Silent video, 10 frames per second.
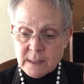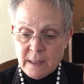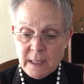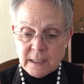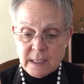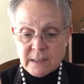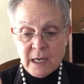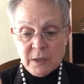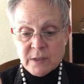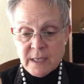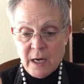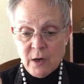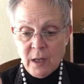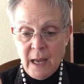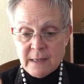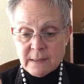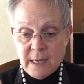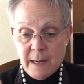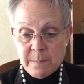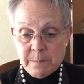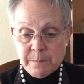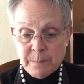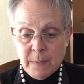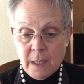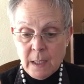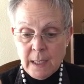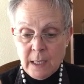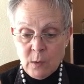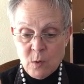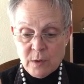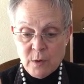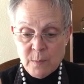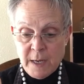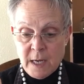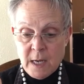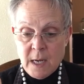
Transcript: I think that's how you say her last name, Elena Córdoba.